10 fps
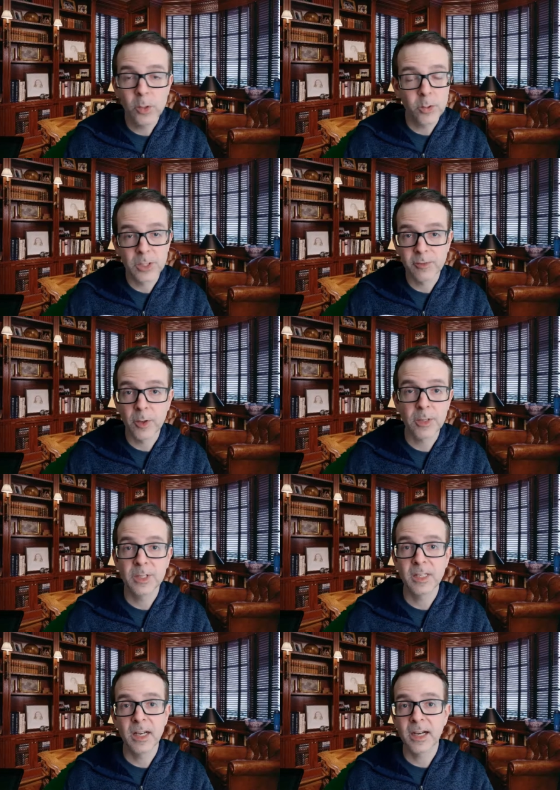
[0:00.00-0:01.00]
who were devoted
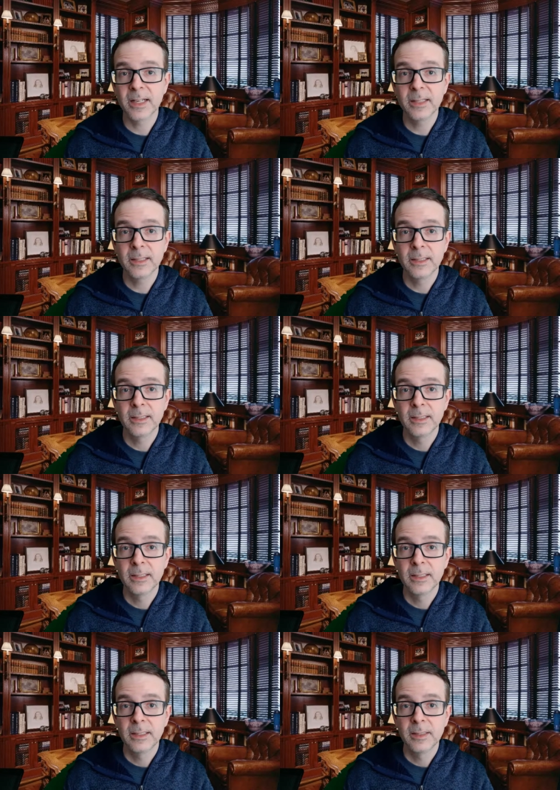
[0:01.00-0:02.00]
to God,
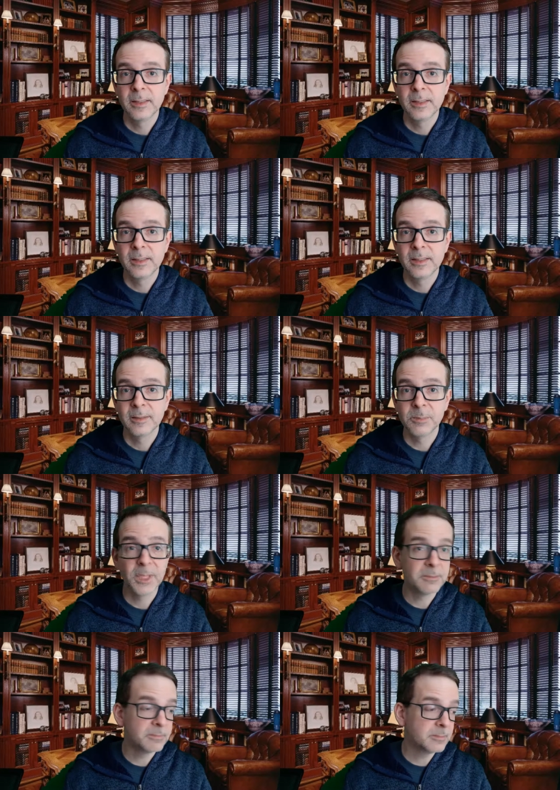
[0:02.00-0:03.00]

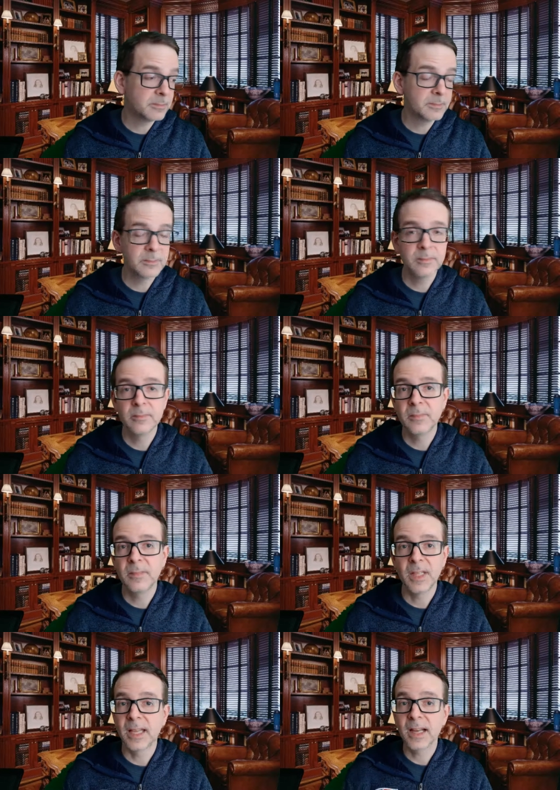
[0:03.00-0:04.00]
but
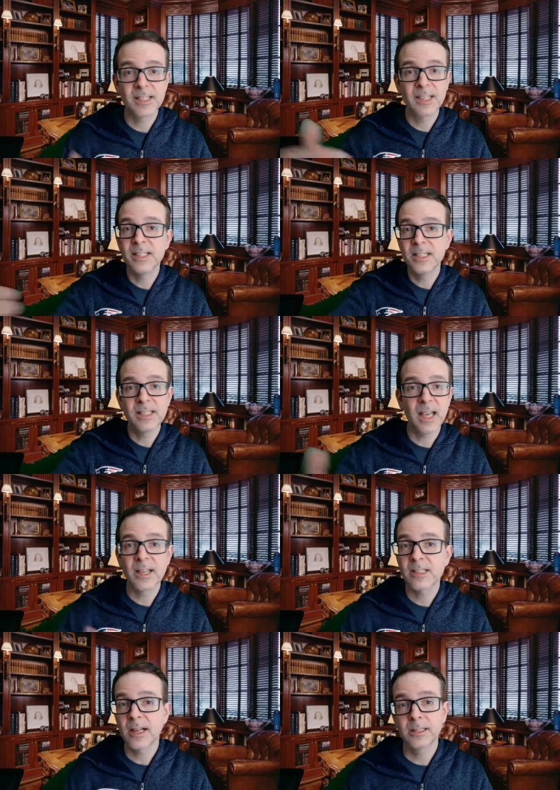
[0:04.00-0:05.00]
they got sent into
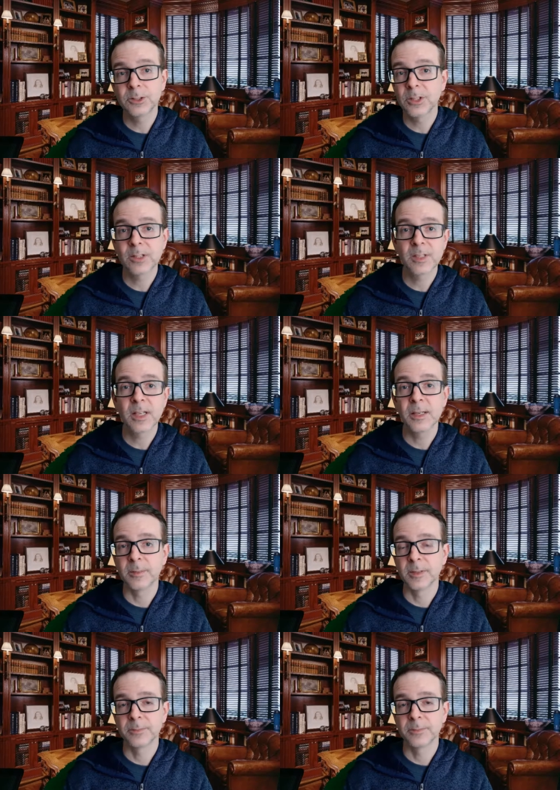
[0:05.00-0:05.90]
exile just the same.